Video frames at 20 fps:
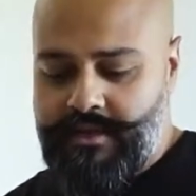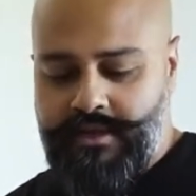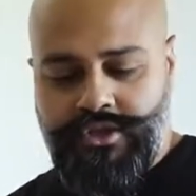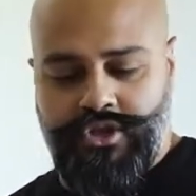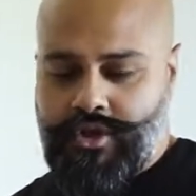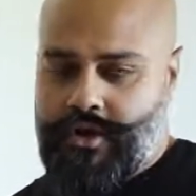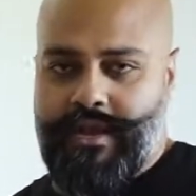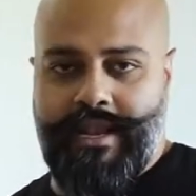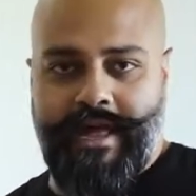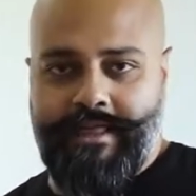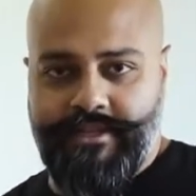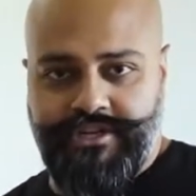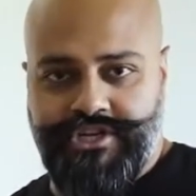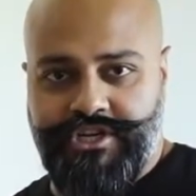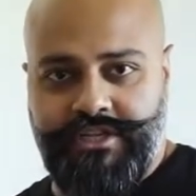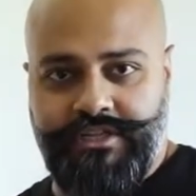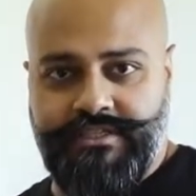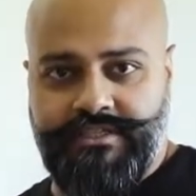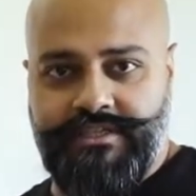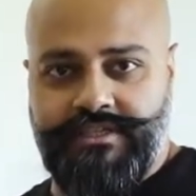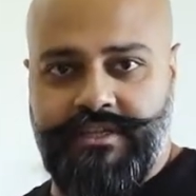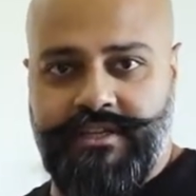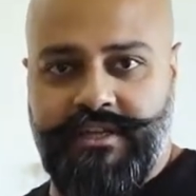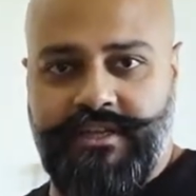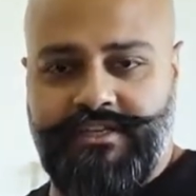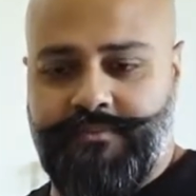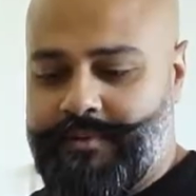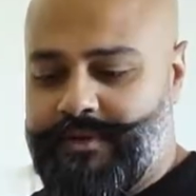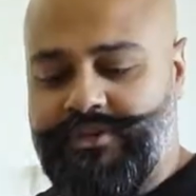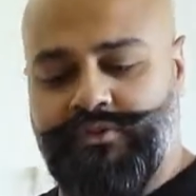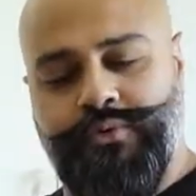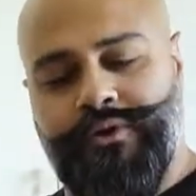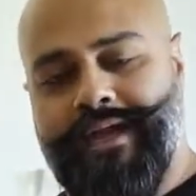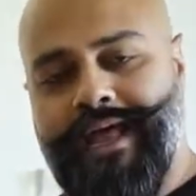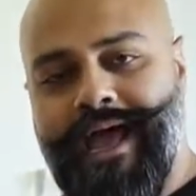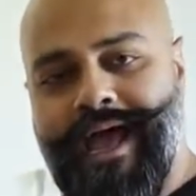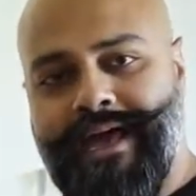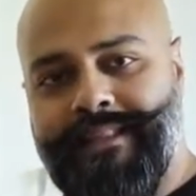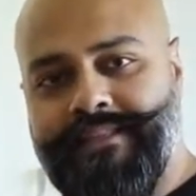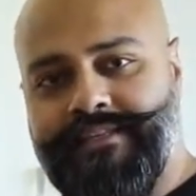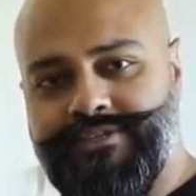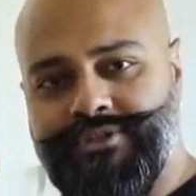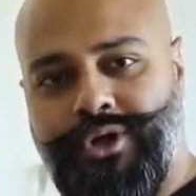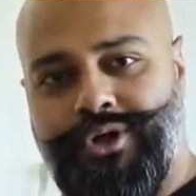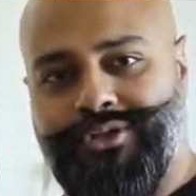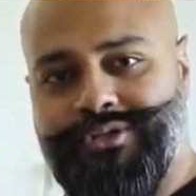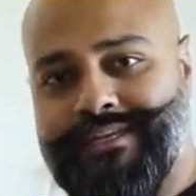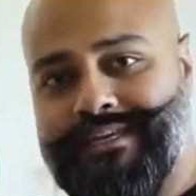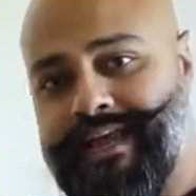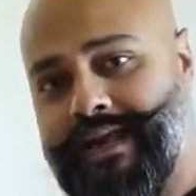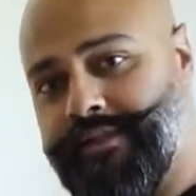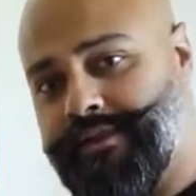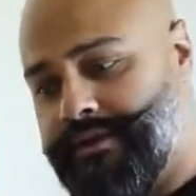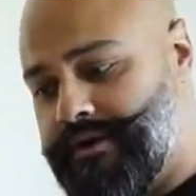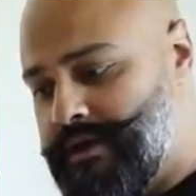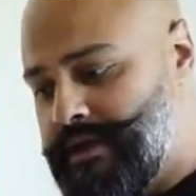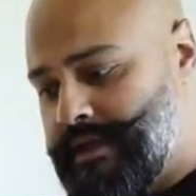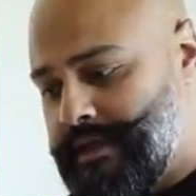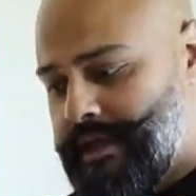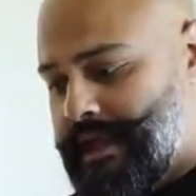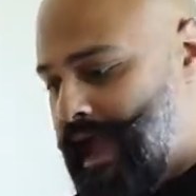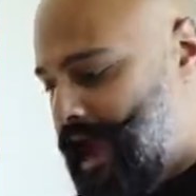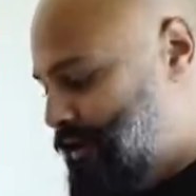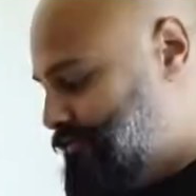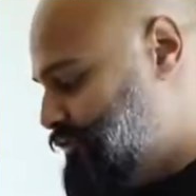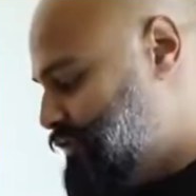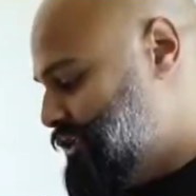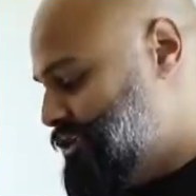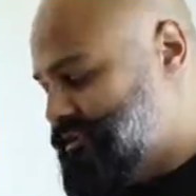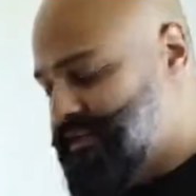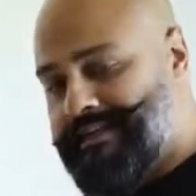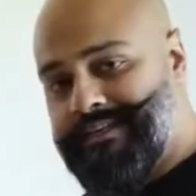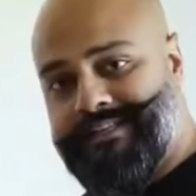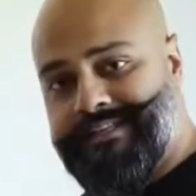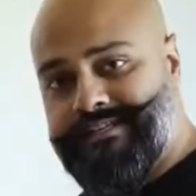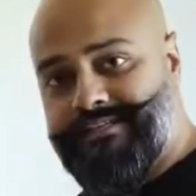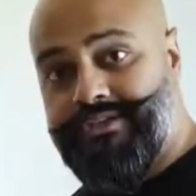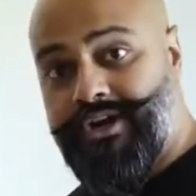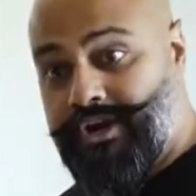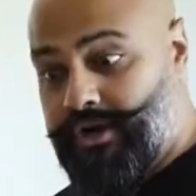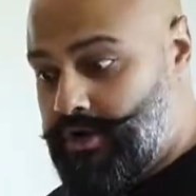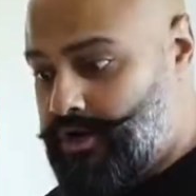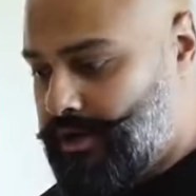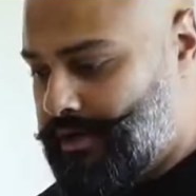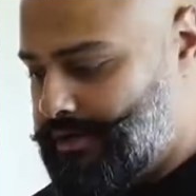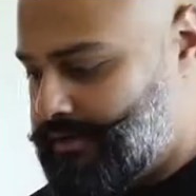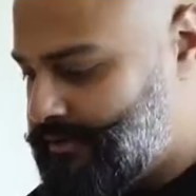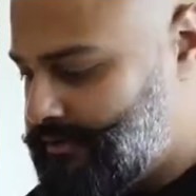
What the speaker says: you can add the chilies into this because we're gonna add this all together after these onions are cooked.